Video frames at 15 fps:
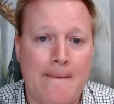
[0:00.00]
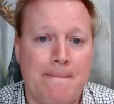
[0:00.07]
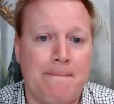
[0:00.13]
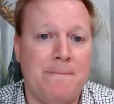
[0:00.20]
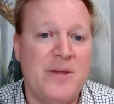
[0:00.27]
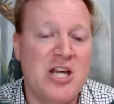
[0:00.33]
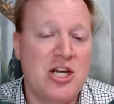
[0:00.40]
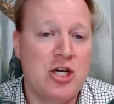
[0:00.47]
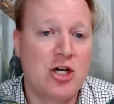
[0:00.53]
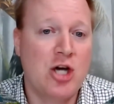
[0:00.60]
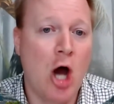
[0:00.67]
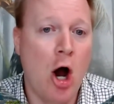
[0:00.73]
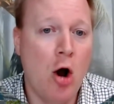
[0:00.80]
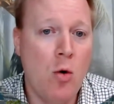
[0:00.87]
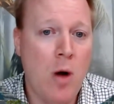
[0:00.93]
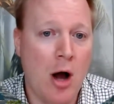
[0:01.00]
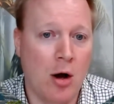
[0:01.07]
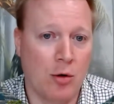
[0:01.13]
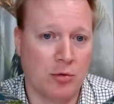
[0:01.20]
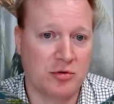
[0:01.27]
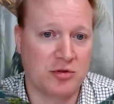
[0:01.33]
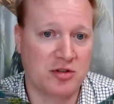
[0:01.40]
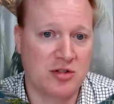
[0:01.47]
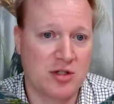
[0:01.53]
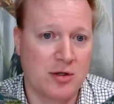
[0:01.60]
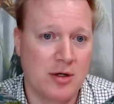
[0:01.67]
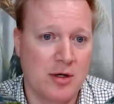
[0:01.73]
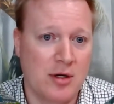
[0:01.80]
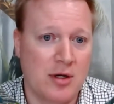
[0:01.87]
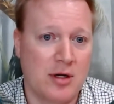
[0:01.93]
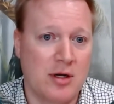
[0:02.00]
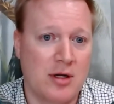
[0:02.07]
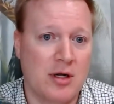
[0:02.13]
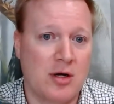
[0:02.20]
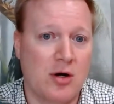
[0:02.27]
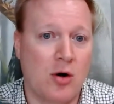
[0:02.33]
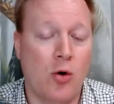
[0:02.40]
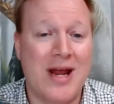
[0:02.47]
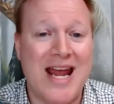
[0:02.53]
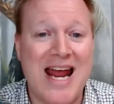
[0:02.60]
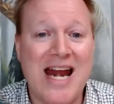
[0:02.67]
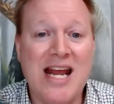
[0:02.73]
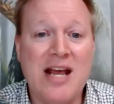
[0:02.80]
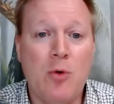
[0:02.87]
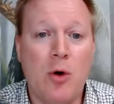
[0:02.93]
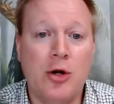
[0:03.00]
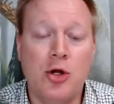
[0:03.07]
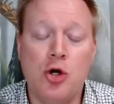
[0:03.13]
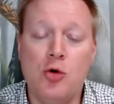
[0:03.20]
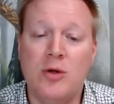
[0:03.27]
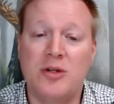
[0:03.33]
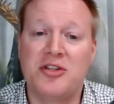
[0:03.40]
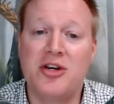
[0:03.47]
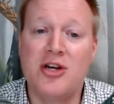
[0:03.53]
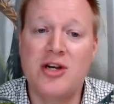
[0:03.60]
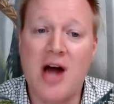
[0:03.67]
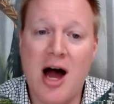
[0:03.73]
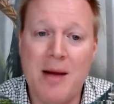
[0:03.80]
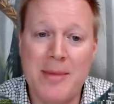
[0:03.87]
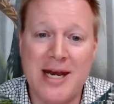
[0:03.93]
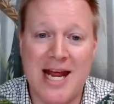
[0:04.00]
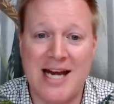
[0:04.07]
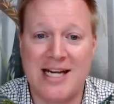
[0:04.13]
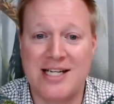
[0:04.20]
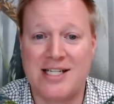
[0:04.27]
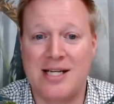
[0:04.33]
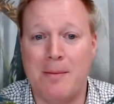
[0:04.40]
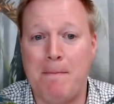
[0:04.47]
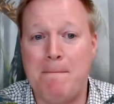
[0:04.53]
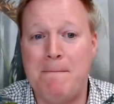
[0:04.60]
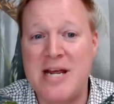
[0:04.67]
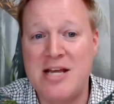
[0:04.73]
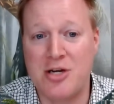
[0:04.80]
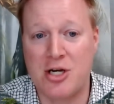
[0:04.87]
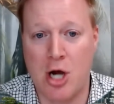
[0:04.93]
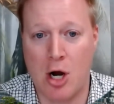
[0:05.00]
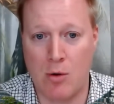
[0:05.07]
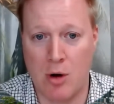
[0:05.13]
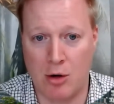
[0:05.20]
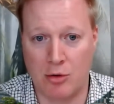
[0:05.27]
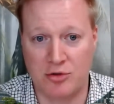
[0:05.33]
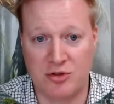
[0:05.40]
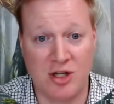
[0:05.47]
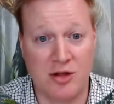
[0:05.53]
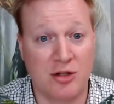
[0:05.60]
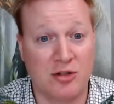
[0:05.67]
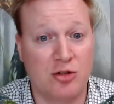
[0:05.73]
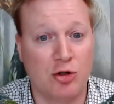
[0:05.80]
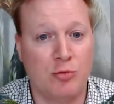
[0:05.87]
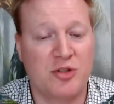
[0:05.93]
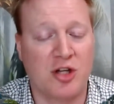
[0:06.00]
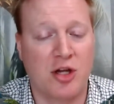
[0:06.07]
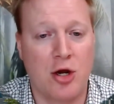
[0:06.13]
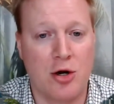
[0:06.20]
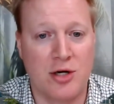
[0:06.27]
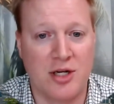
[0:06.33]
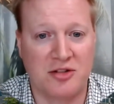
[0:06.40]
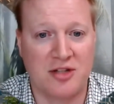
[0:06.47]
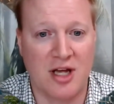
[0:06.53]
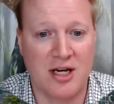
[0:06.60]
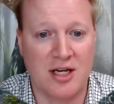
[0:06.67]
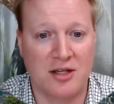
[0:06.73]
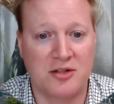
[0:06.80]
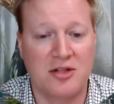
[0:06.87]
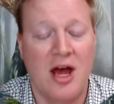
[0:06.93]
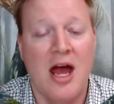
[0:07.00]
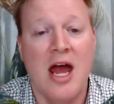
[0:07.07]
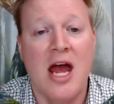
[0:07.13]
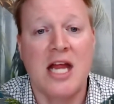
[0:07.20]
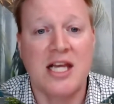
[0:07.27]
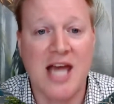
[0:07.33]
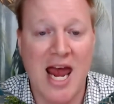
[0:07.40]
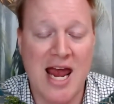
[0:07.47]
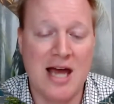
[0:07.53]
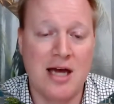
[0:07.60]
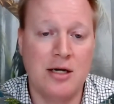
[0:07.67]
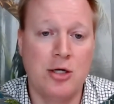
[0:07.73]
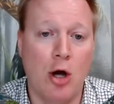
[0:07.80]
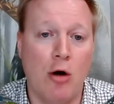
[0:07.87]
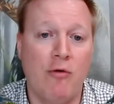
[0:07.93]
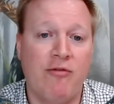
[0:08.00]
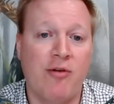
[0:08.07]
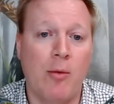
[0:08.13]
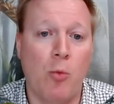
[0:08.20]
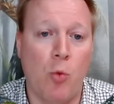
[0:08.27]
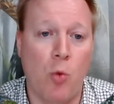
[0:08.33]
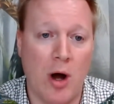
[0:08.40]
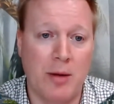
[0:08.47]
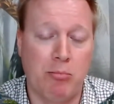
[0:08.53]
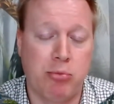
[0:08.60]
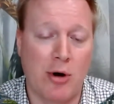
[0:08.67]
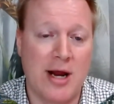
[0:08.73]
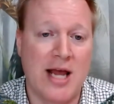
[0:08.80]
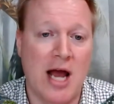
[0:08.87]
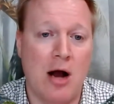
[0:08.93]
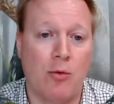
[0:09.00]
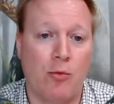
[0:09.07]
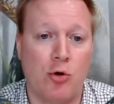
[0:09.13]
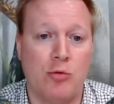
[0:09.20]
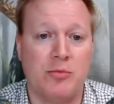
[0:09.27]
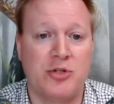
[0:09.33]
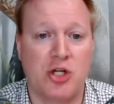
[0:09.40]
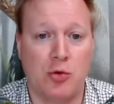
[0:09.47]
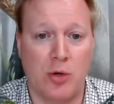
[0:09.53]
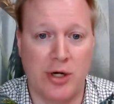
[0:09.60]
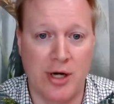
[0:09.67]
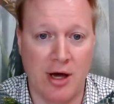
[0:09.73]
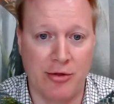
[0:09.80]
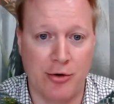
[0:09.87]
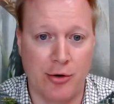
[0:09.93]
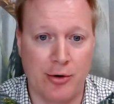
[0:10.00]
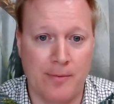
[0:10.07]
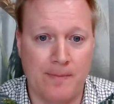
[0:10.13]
The co-host or anyone who is nominated to be the co-host in the Zoom security settings can go from one breakout room to another.